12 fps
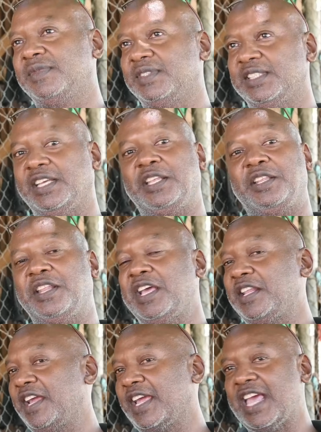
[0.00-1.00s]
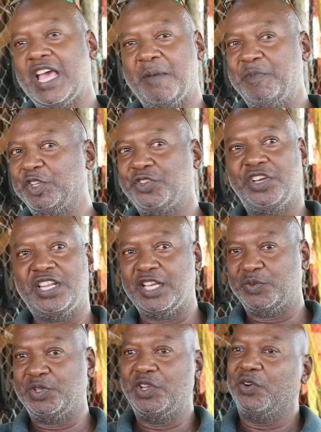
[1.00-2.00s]
They can't be
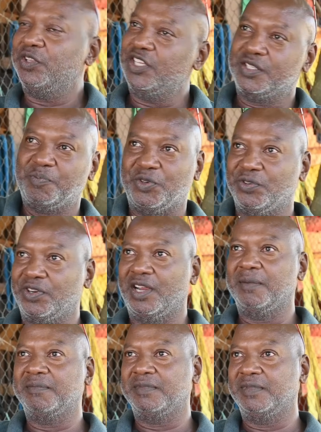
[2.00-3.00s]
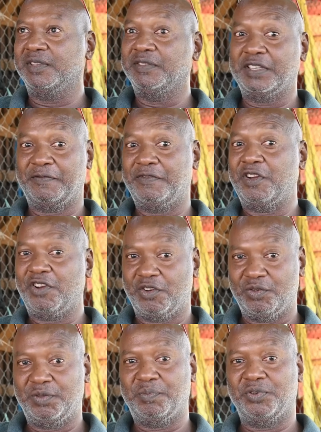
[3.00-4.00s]
trainers without this program. It's a very
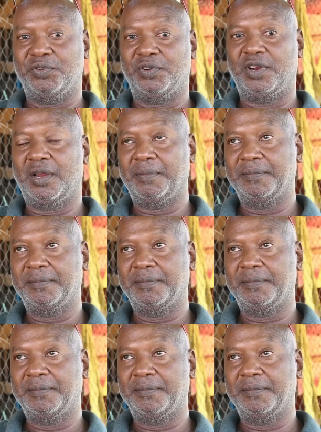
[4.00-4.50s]
good program.